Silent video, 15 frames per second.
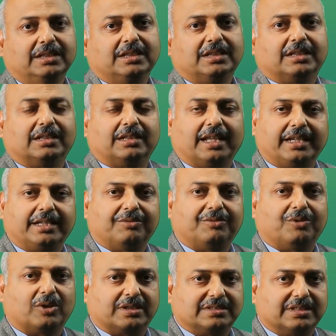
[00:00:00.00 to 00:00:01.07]
Like
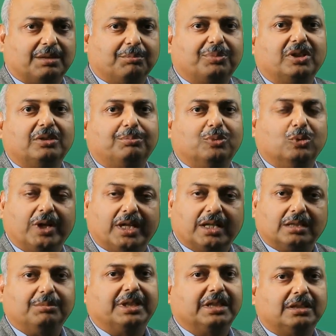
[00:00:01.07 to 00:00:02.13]
for example, Pune
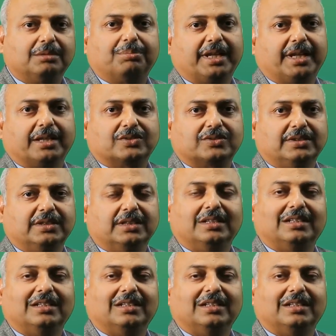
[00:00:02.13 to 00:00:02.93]
coming up next,